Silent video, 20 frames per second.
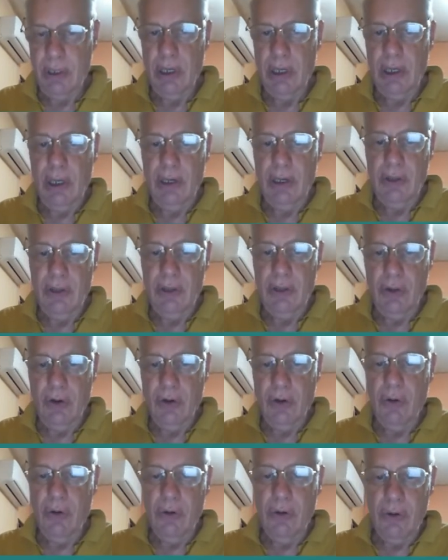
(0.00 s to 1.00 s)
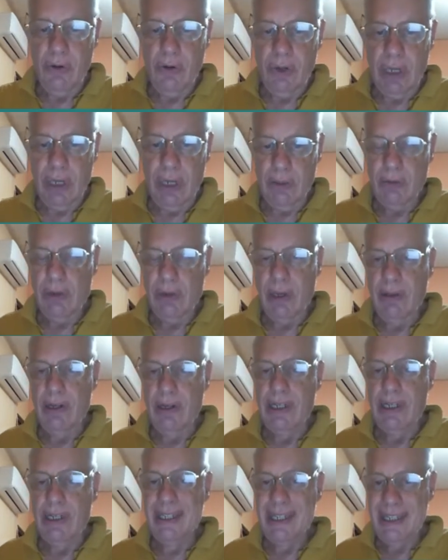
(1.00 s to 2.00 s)
So you get together
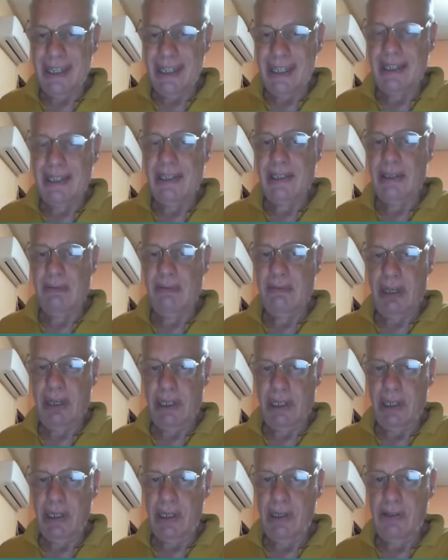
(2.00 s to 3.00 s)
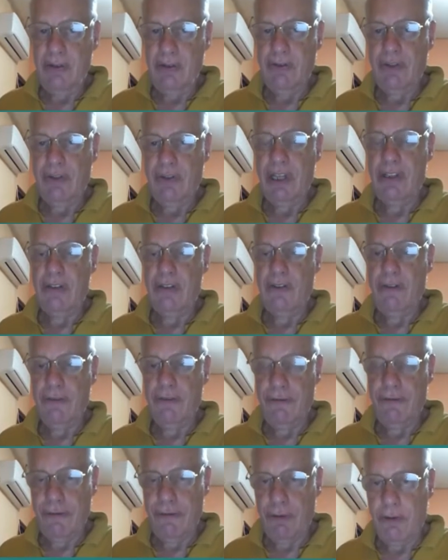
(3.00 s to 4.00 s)
6 matchings of size
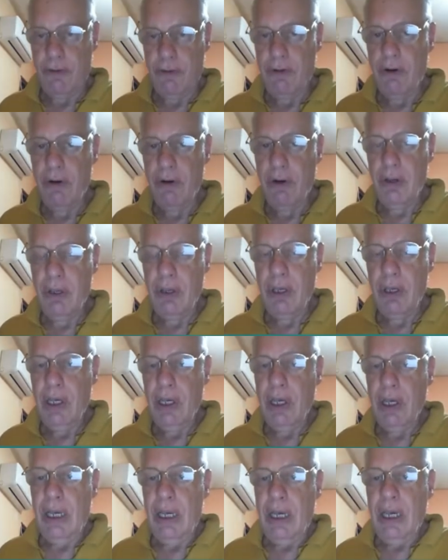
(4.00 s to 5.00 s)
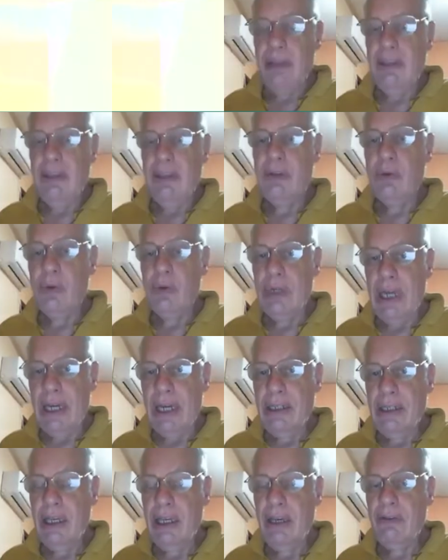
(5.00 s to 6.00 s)
4, and they do not
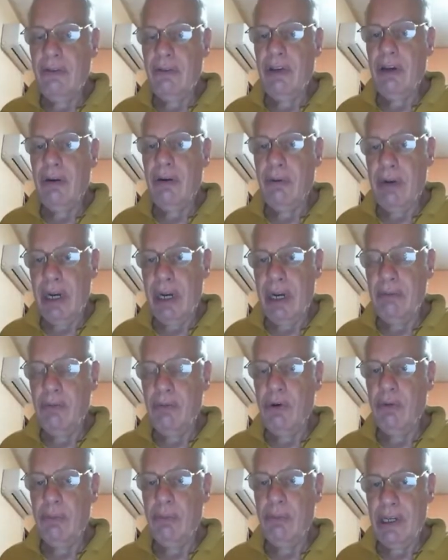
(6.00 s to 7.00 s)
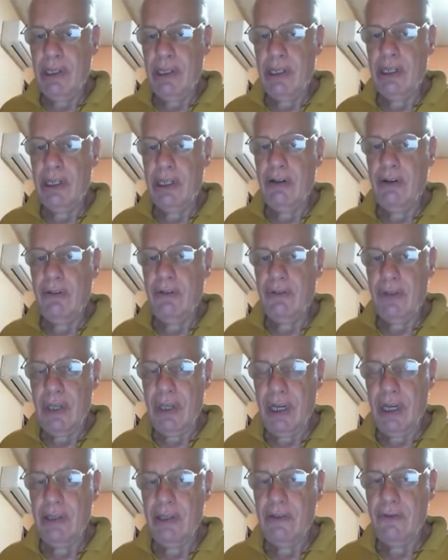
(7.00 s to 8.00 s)
have a rainbow matching of
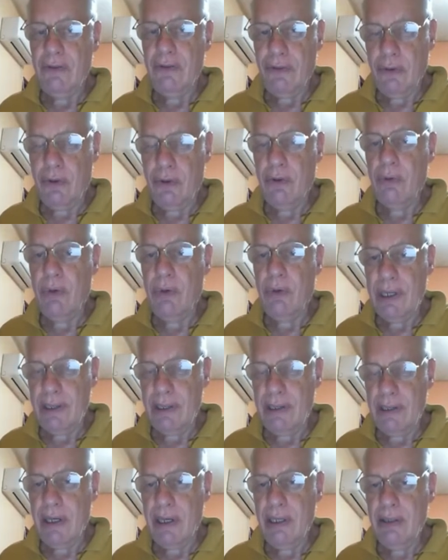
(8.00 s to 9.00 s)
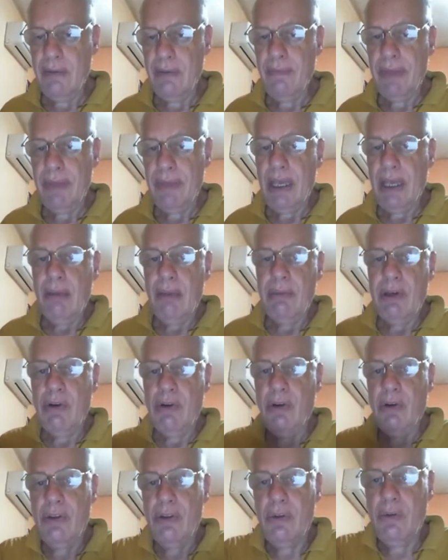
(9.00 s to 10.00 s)
size 4. Why is that?
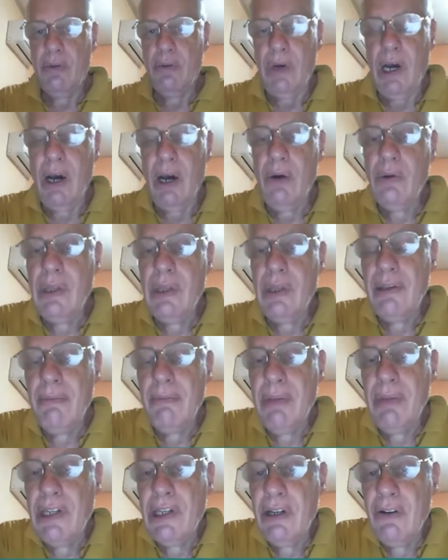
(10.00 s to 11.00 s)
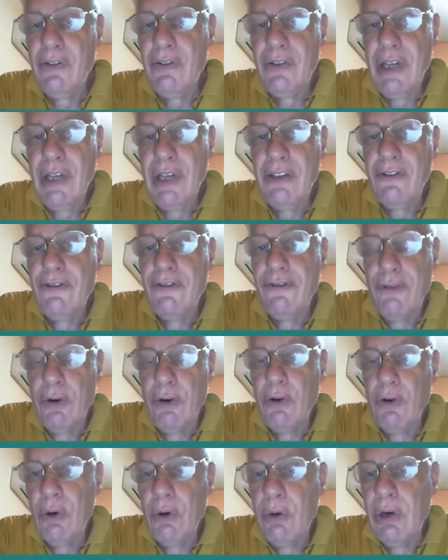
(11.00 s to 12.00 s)
Because how does a matching of size
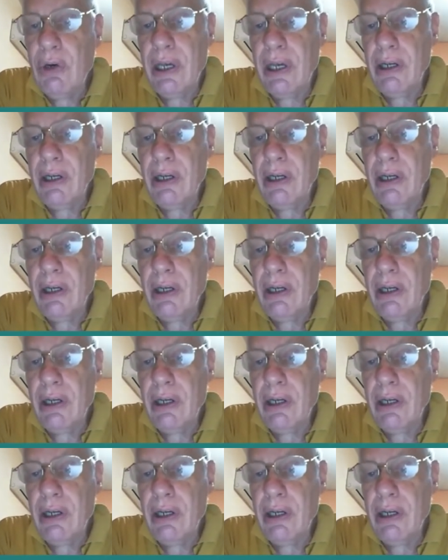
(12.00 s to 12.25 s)
4 look like?